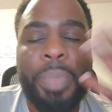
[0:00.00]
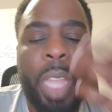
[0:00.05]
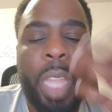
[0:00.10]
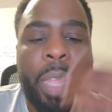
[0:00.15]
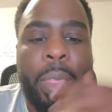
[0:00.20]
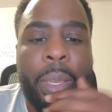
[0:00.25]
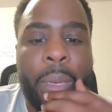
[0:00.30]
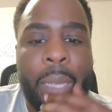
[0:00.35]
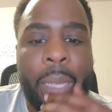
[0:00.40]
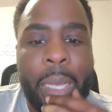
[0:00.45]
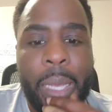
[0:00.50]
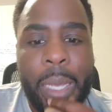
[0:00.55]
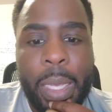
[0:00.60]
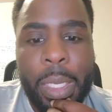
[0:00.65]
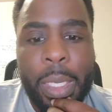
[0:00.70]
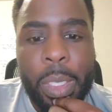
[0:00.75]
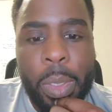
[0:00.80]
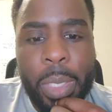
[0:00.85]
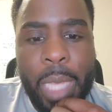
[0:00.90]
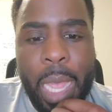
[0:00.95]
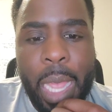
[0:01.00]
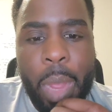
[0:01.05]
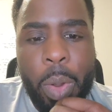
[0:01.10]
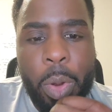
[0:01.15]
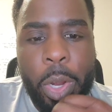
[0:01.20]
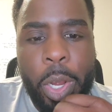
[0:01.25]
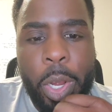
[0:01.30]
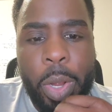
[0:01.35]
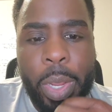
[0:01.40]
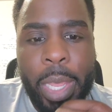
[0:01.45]
So how old are your kids?
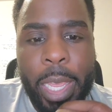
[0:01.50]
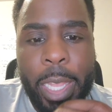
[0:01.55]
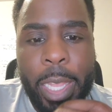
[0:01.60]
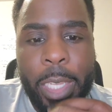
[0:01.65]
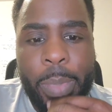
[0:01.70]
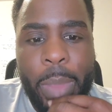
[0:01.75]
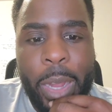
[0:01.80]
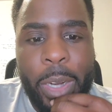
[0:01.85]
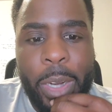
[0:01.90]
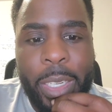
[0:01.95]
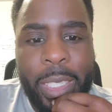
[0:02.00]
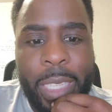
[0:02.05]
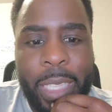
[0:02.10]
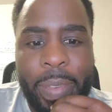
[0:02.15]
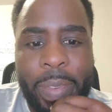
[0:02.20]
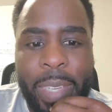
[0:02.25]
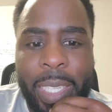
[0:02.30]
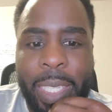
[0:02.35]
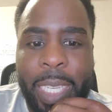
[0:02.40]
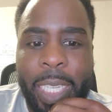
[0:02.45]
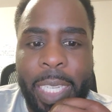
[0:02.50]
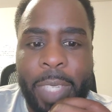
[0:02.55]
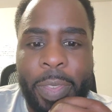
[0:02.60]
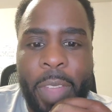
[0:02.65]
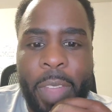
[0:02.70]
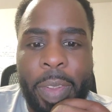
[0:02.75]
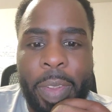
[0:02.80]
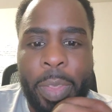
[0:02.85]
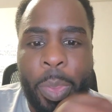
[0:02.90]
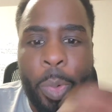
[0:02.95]
Mine are 7, 6, 5, and 3. And
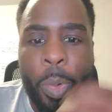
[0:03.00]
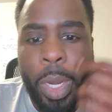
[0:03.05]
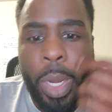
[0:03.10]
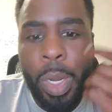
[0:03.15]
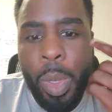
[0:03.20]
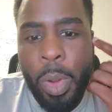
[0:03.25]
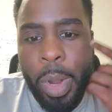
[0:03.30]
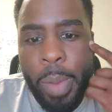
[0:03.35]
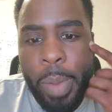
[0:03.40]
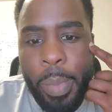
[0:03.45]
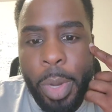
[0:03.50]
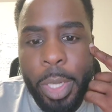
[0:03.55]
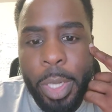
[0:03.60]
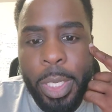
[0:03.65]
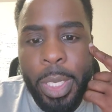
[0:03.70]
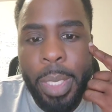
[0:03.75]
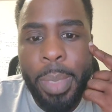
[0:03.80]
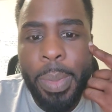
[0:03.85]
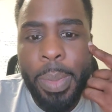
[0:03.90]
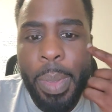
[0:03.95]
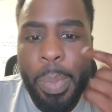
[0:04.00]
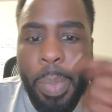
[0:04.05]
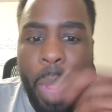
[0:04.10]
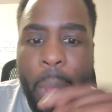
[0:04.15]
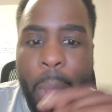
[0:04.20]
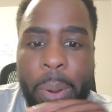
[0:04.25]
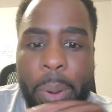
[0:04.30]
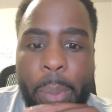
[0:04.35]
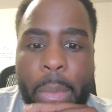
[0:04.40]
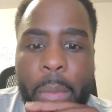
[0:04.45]
Lord have mercy, popping them
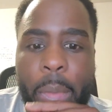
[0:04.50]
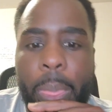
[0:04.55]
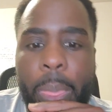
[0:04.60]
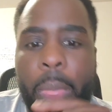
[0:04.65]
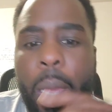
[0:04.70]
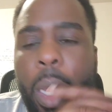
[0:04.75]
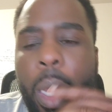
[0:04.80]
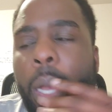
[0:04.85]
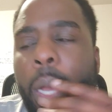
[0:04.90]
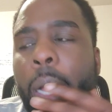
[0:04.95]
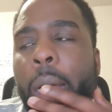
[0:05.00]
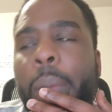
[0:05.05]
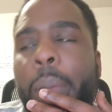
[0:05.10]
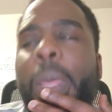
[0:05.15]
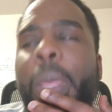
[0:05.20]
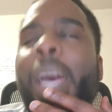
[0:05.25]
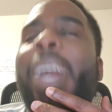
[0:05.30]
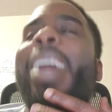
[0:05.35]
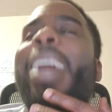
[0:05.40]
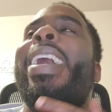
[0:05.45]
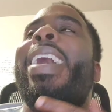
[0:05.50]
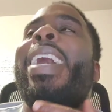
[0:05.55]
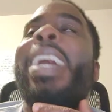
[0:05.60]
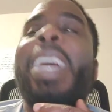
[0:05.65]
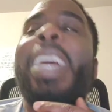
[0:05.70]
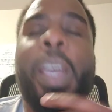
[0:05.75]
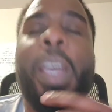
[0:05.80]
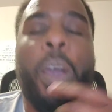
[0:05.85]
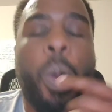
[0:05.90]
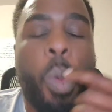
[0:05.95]
out.
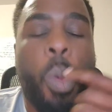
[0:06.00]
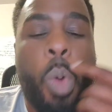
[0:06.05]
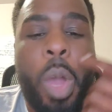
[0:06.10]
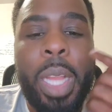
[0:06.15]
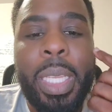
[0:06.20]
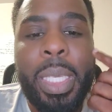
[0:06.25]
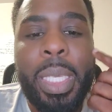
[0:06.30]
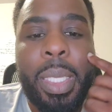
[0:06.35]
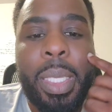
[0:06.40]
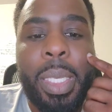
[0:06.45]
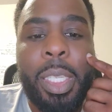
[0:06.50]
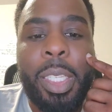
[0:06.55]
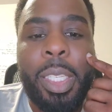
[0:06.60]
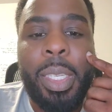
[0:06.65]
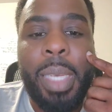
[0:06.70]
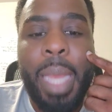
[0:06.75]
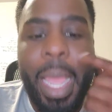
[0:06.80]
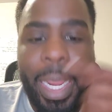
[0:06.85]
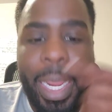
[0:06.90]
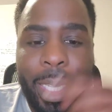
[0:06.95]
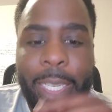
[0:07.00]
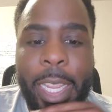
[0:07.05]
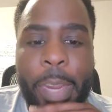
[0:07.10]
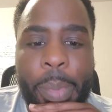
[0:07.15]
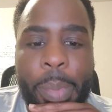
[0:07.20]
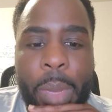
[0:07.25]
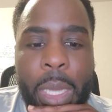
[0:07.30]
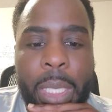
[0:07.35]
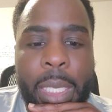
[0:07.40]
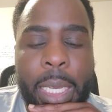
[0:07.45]
One's 19 months and the
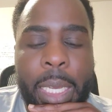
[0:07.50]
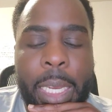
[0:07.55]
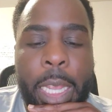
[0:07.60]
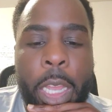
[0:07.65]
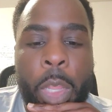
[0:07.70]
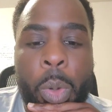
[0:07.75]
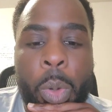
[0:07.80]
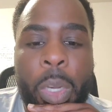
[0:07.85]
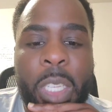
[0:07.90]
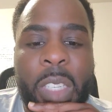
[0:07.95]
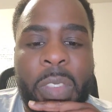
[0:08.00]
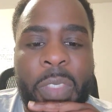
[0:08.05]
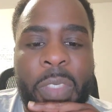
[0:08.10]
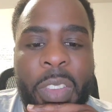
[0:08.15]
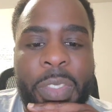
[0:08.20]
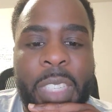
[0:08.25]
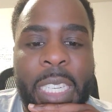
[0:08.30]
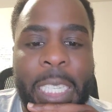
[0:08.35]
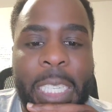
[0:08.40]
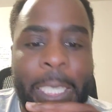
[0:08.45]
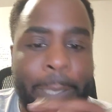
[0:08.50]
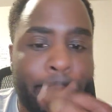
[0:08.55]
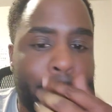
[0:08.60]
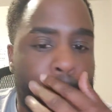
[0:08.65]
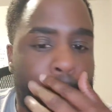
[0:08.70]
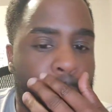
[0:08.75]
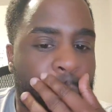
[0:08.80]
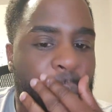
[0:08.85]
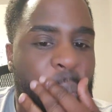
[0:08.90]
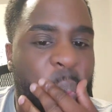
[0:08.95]
other one is 15.
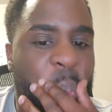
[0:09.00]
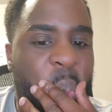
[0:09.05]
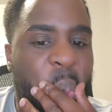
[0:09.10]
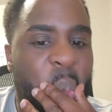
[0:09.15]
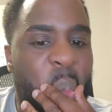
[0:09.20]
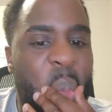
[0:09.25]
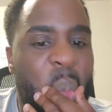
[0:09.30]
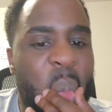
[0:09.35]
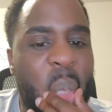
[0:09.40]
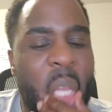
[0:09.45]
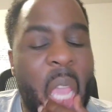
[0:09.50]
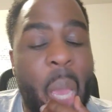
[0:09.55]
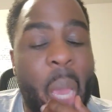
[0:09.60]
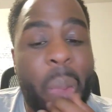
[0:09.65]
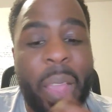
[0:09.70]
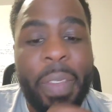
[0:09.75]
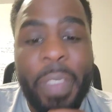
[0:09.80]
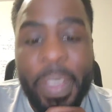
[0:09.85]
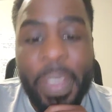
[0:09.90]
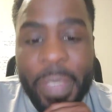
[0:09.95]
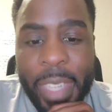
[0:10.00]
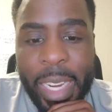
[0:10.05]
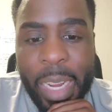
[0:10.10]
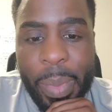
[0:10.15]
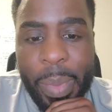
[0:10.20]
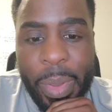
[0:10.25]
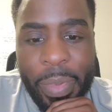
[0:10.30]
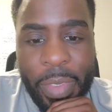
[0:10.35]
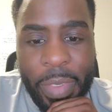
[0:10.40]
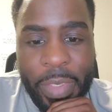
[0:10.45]
And by 15, I mean 15
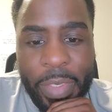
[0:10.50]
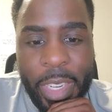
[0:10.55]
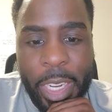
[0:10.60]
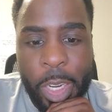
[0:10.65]
years old.